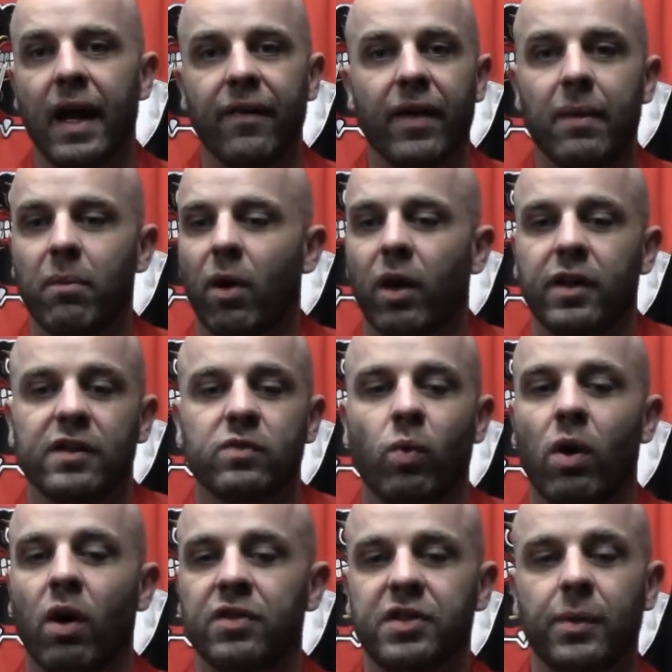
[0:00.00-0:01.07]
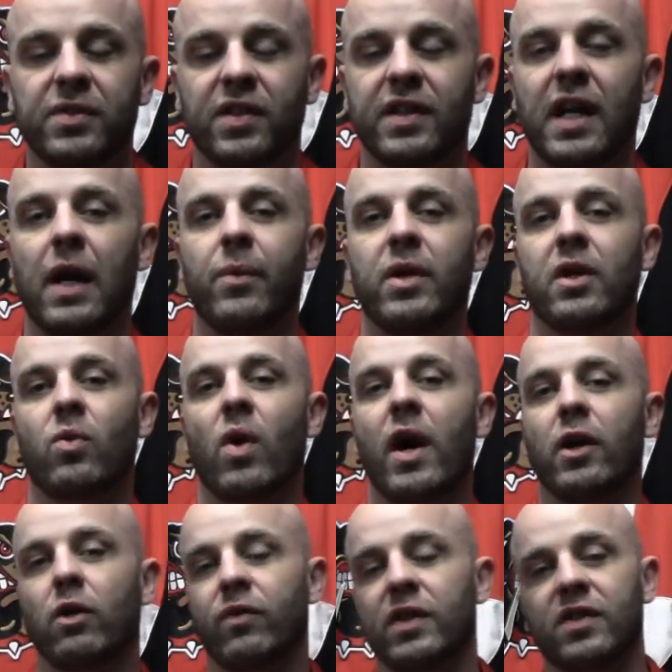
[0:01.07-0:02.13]
And then Marcus Walter was a guy we
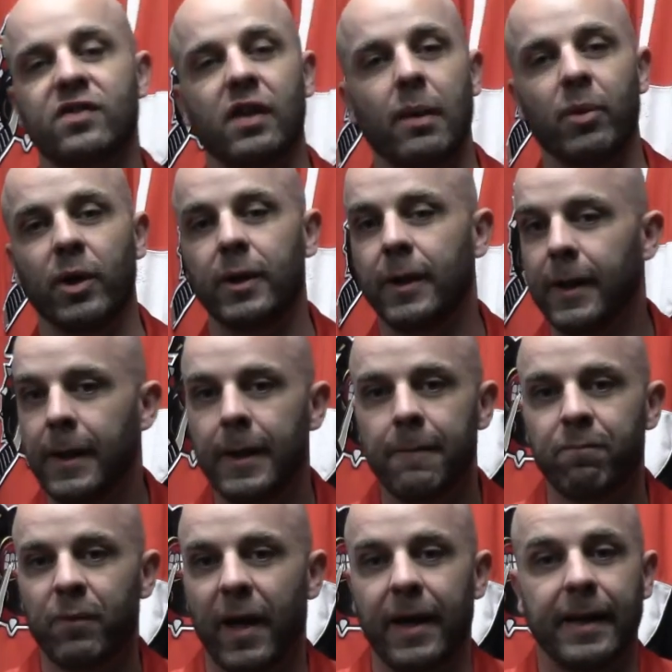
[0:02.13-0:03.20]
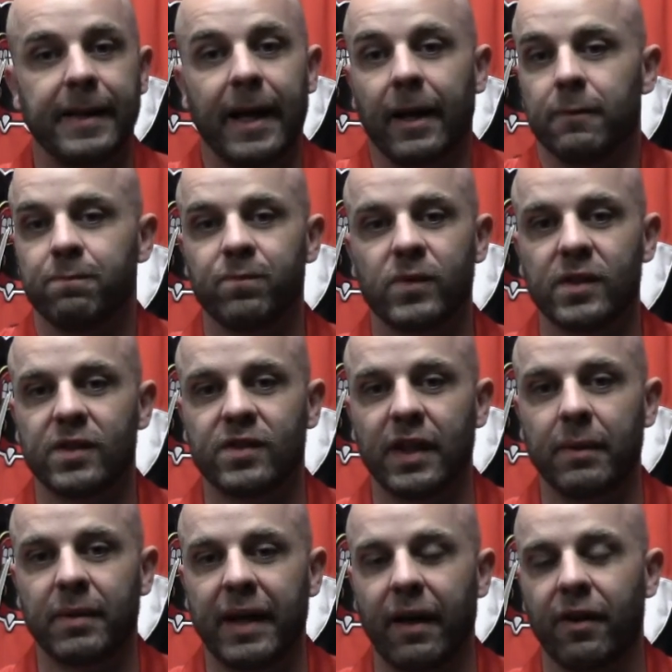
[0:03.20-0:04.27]
acquired over the summer. And again,
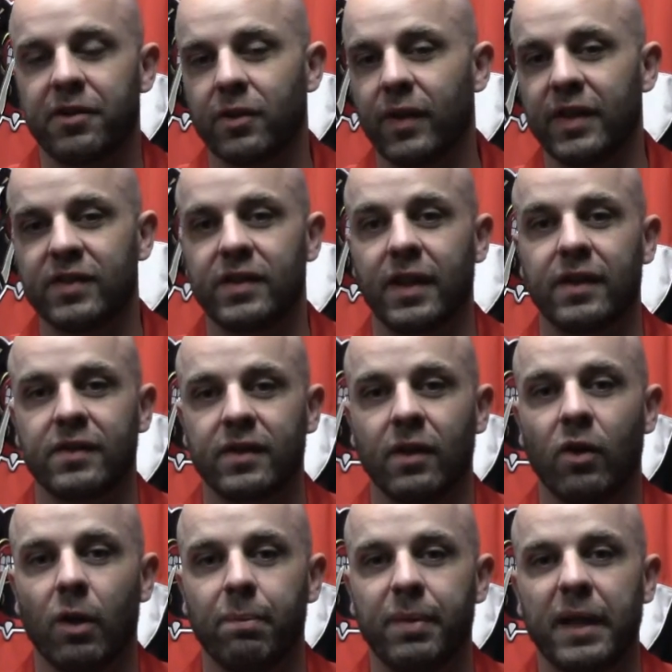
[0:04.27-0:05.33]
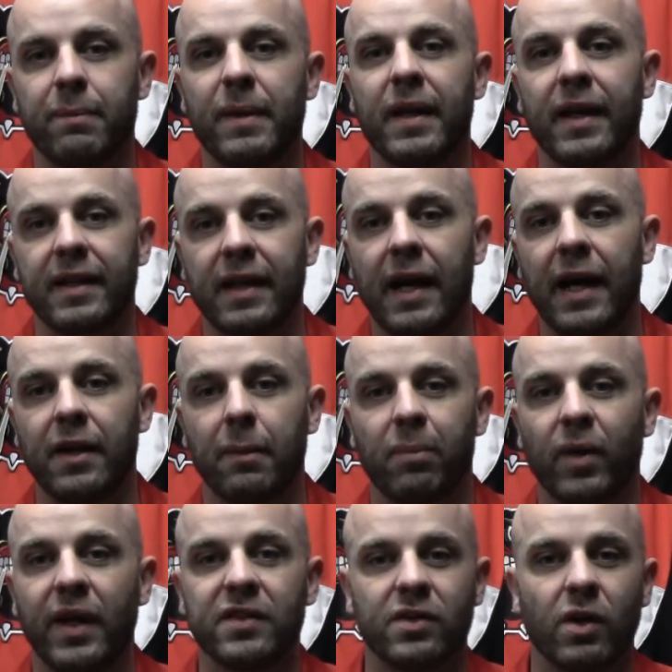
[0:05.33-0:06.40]
same characteristics. You know, a big minute guy that
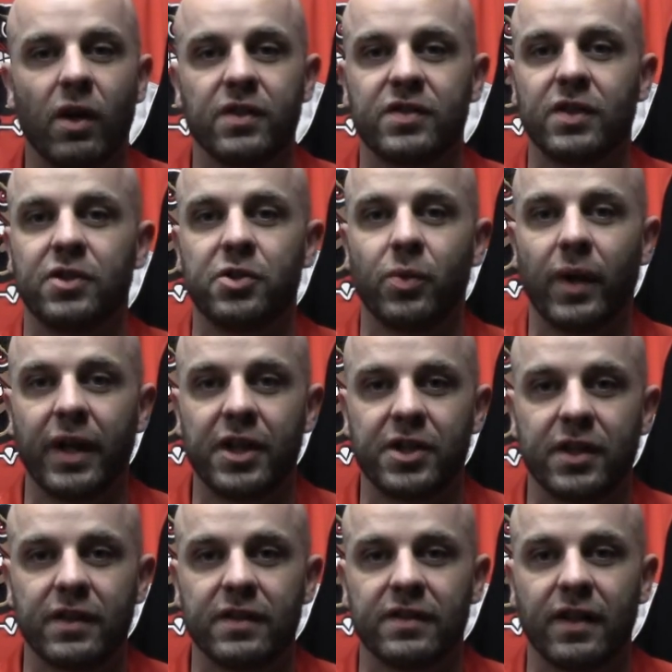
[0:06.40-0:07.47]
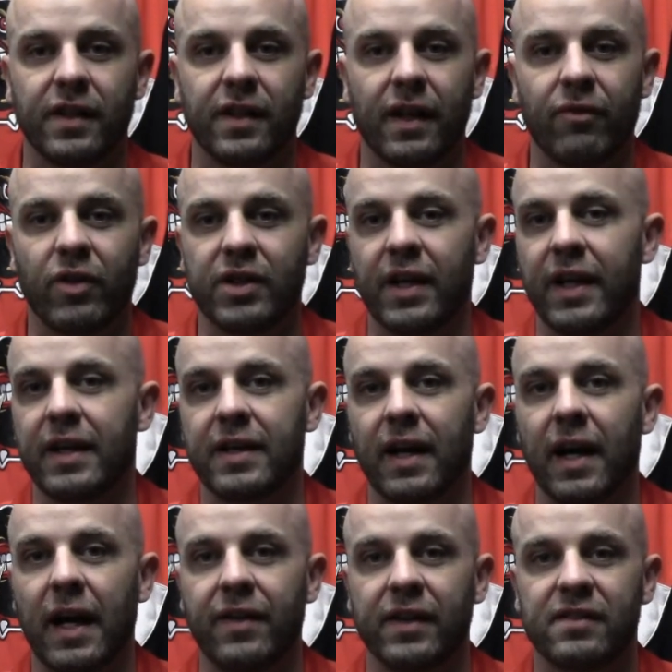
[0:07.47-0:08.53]
plays in all situations and an everyday
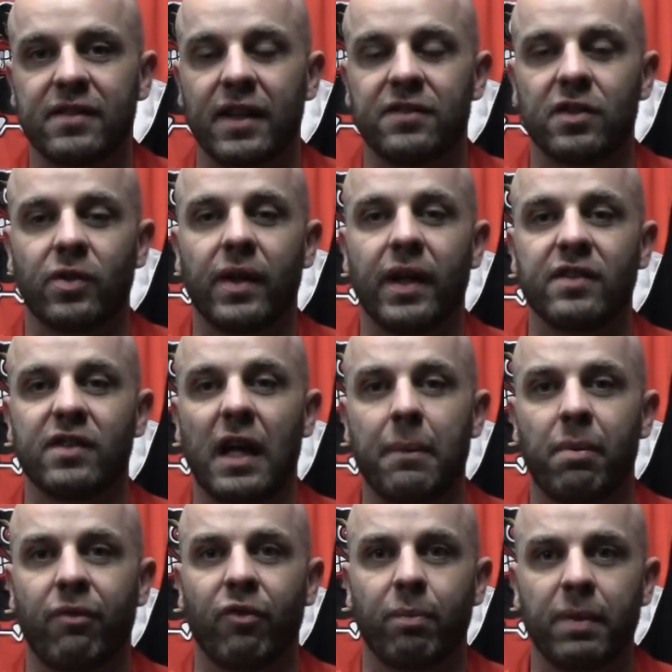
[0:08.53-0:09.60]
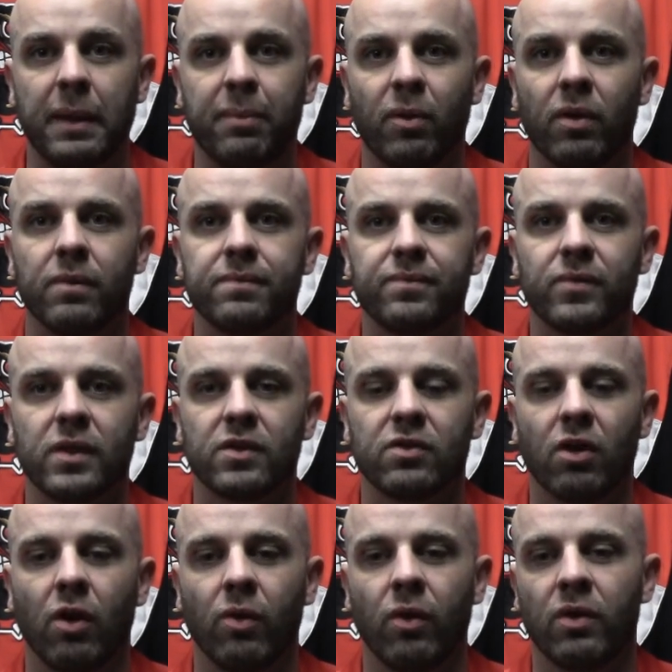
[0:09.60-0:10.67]
guy that sets a great example for people.
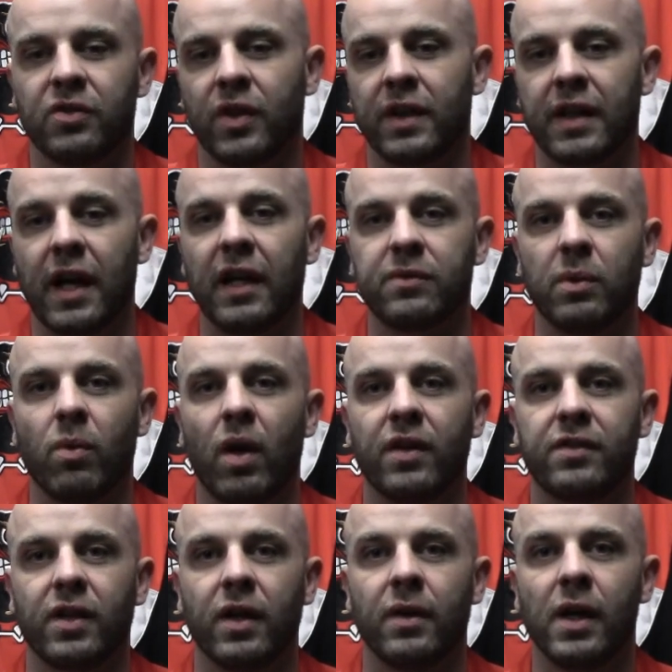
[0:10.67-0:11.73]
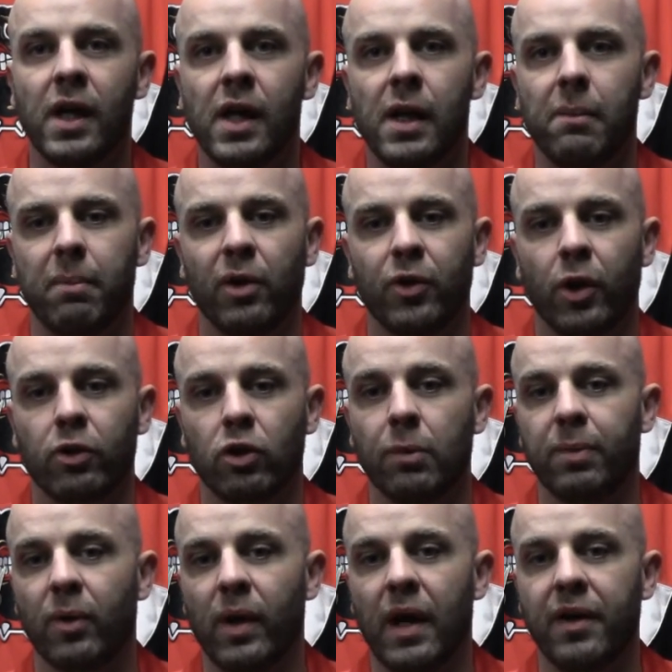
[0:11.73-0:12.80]
So those are the guys we wanted to build our
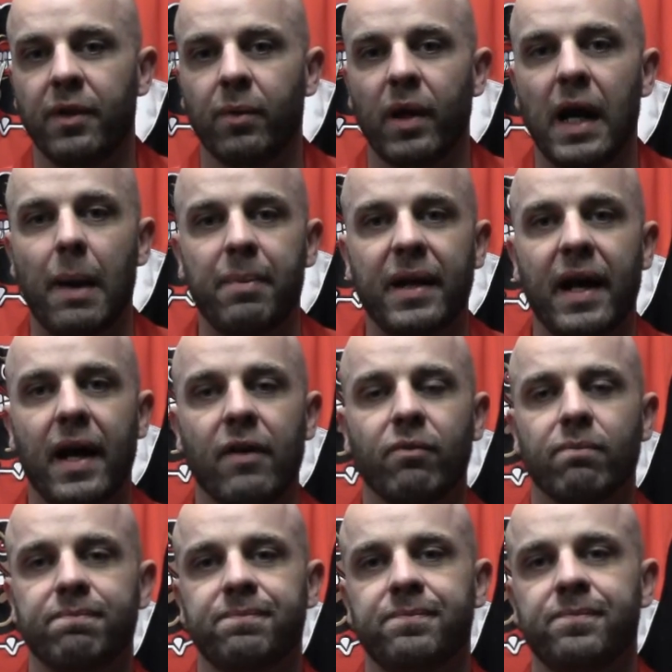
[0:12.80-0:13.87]
group around, and we're happy to have them.